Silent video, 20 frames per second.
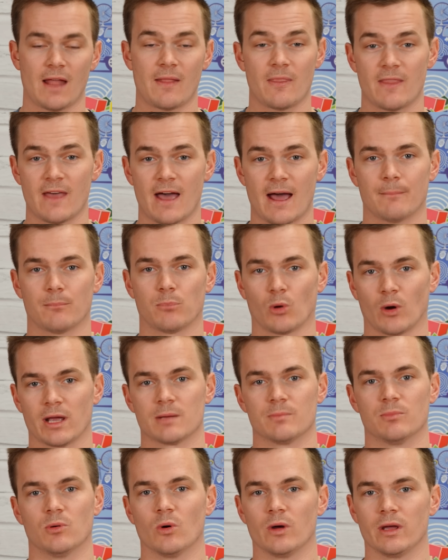and that
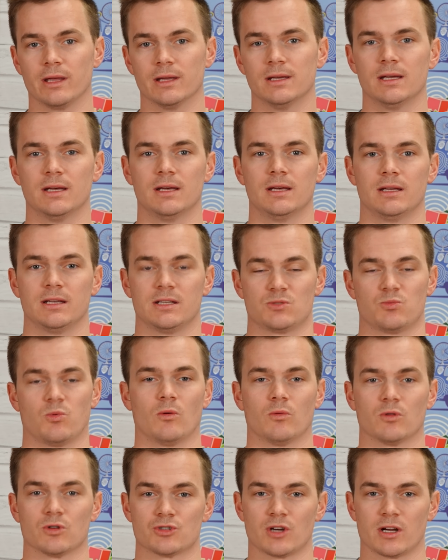breakpoint is
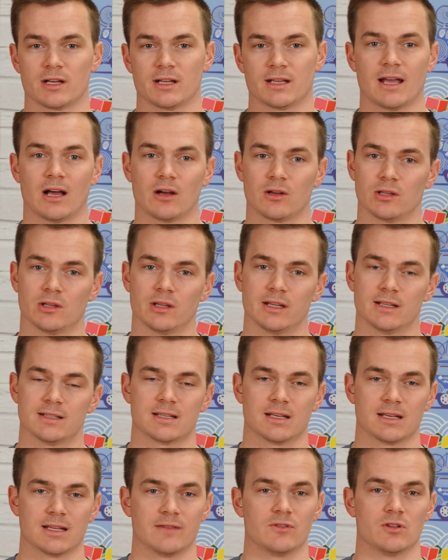what we're trying to calculate. It's
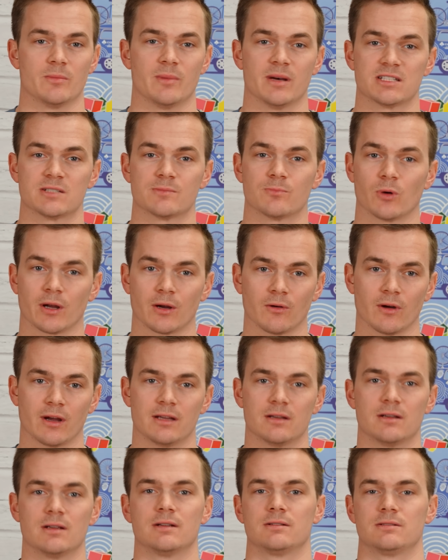going to give you the best spring
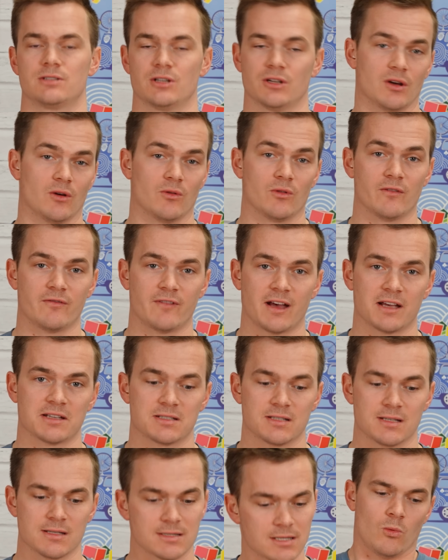rate to go the
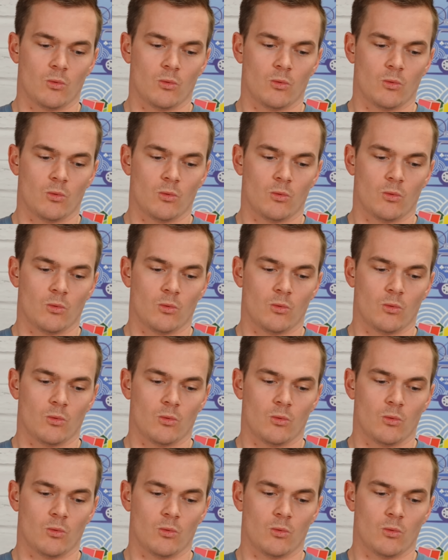fastest.